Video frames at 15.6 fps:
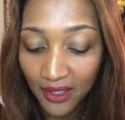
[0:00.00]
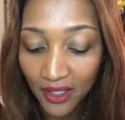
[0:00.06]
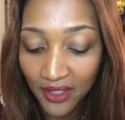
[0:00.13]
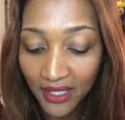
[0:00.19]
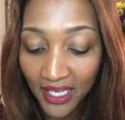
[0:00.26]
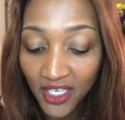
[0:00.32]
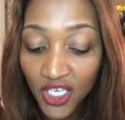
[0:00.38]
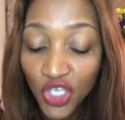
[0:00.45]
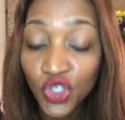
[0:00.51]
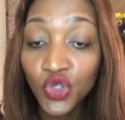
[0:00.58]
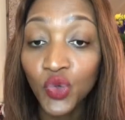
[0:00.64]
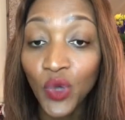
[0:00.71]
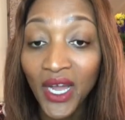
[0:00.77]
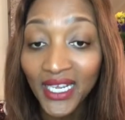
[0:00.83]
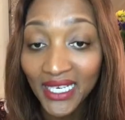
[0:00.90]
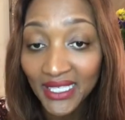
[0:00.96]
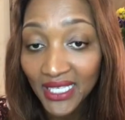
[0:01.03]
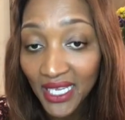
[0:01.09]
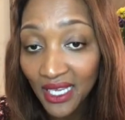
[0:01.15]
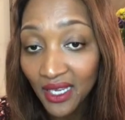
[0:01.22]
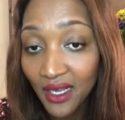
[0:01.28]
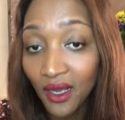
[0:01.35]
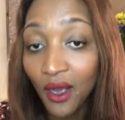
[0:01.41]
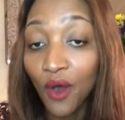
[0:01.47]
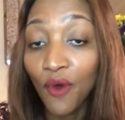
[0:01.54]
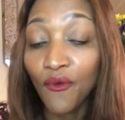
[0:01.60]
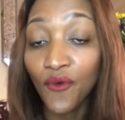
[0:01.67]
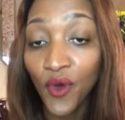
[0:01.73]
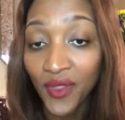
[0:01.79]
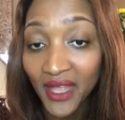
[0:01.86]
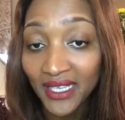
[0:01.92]
that needs to undertake
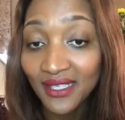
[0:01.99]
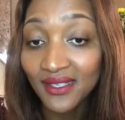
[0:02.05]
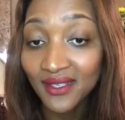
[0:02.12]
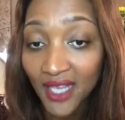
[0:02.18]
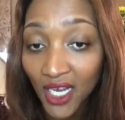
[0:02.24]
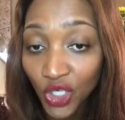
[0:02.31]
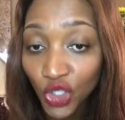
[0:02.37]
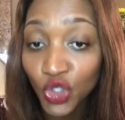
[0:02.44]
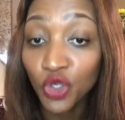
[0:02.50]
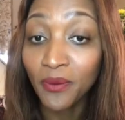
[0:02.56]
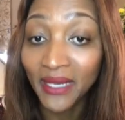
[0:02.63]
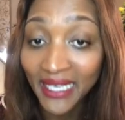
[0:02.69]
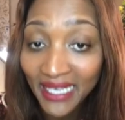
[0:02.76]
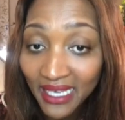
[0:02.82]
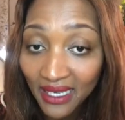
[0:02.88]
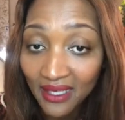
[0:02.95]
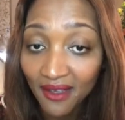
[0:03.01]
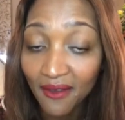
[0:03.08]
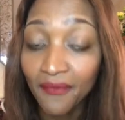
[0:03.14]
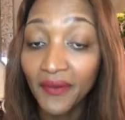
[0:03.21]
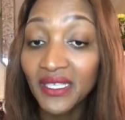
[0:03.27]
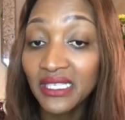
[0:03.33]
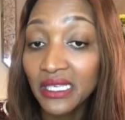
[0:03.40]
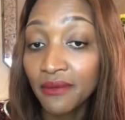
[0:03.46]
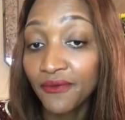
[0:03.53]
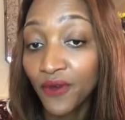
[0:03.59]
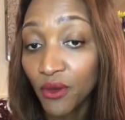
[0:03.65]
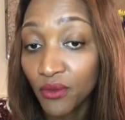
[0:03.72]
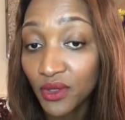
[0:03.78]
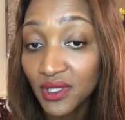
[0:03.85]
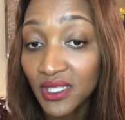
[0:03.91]
for that sale to be legally, first and
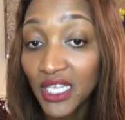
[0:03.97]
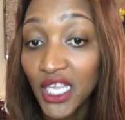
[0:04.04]
foremost,